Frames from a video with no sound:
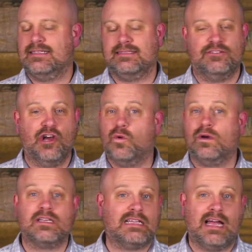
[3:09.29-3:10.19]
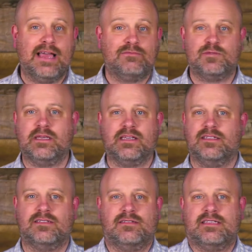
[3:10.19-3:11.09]
no one climbs
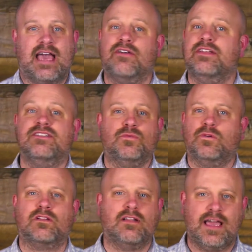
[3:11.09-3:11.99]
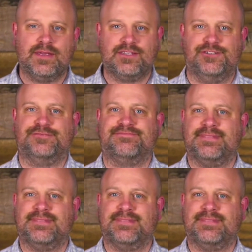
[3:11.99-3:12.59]
because the town isn't worth climbing to.